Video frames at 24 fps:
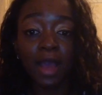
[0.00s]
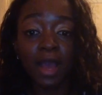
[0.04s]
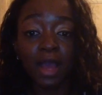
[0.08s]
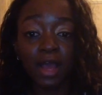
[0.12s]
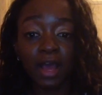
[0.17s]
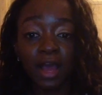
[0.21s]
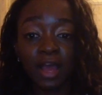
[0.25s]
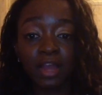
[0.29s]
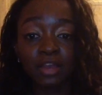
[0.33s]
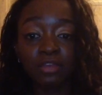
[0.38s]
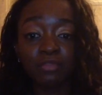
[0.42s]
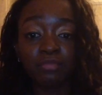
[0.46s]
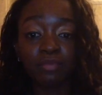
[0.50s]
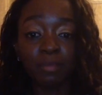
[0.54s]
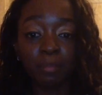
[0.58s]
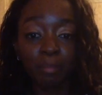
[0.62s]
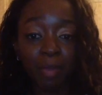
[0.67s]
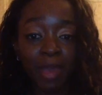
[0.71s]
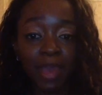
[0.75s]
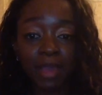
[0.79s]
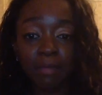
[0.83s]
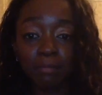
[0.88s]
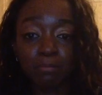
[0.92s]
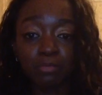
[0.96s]
kind of a
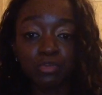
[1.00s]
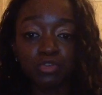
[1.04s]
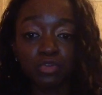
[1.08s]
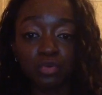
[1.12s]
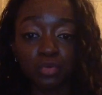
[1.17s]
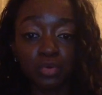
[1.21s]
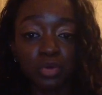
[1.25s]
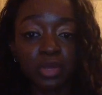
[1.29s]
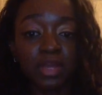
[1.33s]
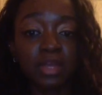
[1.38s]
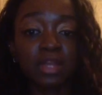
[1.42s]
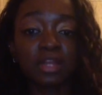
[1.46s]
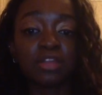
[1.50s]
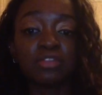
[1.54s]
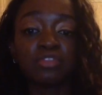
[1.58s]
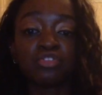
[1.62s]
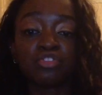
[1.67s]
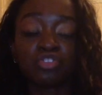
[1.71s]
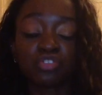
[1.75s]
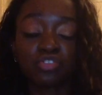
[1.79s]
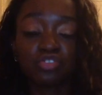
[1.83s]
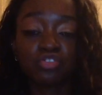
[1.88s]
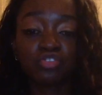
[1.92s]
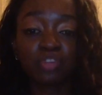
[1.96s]
pep talk,
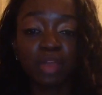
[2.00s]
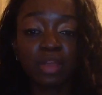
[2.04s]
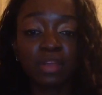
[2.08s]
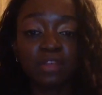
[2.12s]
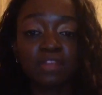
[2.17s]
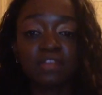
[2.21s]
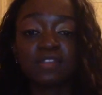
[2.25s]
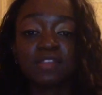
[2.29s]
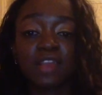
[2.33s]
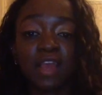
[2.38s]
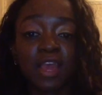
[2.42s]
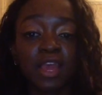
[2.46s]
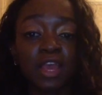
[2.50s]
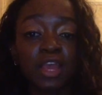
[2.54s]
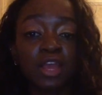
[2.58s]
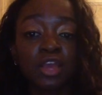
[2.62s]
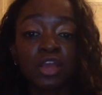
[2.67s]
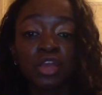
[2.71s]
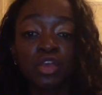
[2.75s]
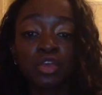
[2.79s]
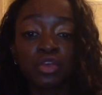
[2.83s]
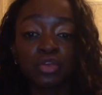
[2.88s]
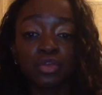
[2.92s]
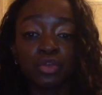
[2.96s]
and just trying to say,
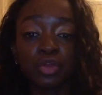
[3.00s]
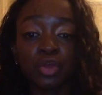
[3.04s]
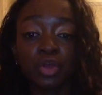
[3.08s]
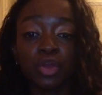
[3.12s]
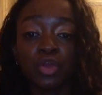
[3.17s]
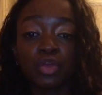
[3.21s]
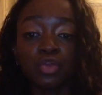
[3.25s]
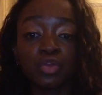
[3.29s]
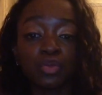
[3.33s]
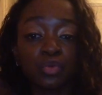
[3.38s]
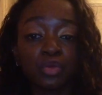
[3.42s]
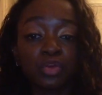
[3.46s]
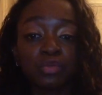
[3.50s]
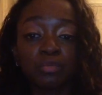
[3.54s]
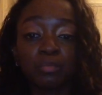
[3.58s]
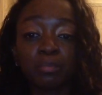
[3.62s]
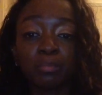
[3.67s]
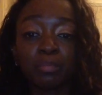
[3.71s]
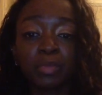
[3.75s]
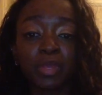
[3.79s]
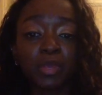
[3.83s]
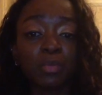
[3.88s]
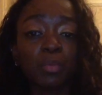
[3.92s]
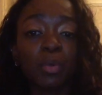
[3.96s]
you can
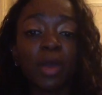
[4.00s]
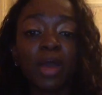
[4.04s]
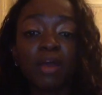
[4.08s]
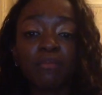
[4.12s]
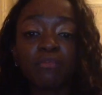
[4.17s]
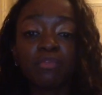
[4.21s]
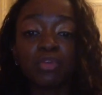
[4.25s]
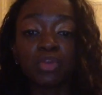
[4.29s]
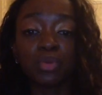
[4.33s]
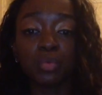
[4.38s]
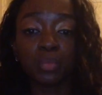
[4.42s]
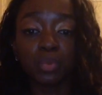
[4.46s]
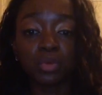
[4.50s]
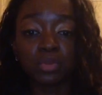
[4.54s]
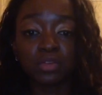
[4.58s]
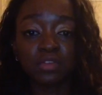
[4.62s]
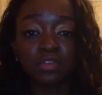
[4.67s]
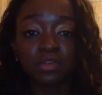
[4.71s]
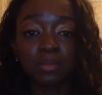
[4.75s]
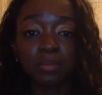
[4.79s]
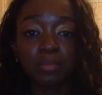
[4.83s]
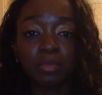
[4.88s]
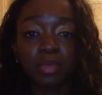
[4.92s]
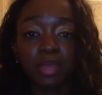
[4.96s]
be whatever you want
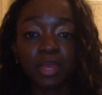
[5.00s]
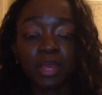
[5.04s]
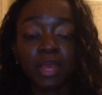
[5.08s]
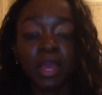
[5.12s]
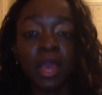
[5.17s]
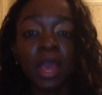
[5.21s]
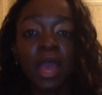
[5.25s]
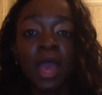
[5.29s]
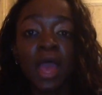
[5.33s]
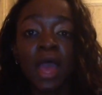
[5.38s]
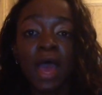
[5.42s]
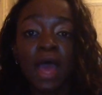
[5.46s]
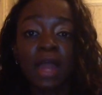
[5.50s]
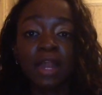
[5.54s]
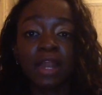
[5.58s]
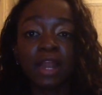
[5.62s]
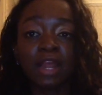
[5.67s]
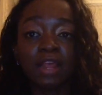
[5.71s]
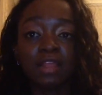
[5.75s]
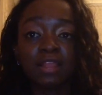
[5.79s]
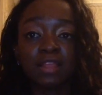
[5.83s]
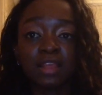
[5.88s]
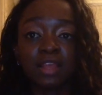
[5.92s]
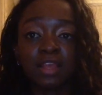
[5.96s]
to be. And
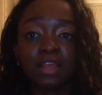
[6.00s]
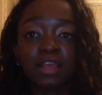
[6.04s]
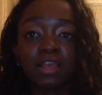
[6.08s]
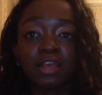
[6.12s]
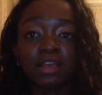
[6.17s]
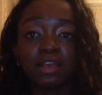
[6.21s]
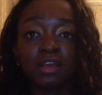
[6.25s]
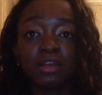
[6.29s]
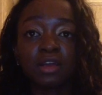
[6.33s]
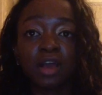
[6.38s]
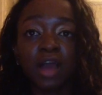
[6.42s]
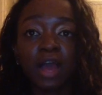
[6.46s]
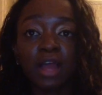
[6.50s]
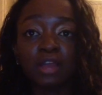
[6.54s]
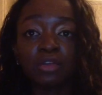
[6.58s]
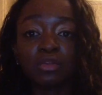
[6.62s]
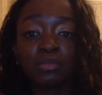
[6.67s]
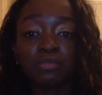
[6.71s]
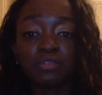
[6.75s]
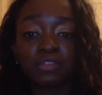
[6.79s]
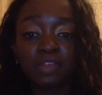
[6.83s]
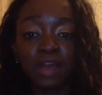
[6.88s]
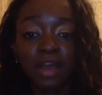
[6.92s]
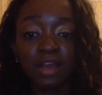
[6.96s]
I think it kind
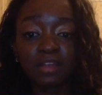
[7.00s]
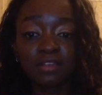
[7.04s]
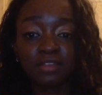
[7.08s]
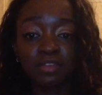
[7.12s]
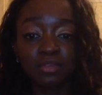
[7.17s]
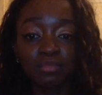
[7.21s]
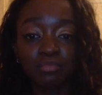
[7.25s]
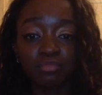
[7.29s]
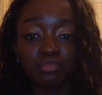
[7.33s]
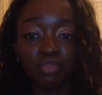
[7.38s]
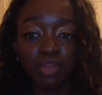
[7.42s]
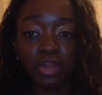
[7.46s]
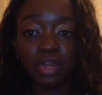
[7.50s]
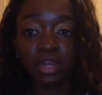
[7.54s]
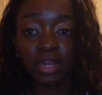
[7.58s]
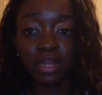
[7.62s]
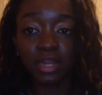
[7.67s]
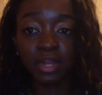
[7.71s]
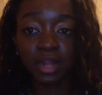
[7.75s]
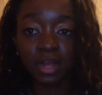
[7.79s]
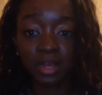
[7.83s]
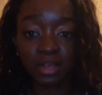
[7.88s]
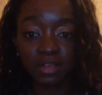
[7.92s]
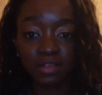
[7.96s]
of ties in really
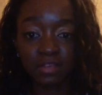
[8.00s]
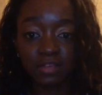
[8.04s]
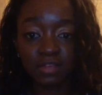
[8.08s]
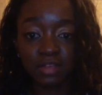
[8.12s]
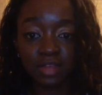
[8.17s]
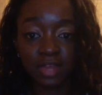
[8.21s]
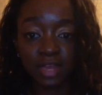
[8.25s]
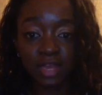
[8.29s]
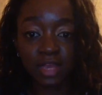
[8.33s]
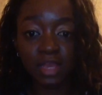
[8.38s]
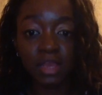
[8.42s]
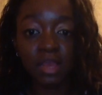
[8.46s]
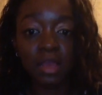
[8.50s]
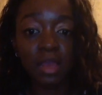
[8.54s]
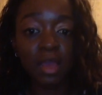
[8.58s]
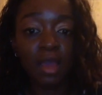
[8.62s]
nicely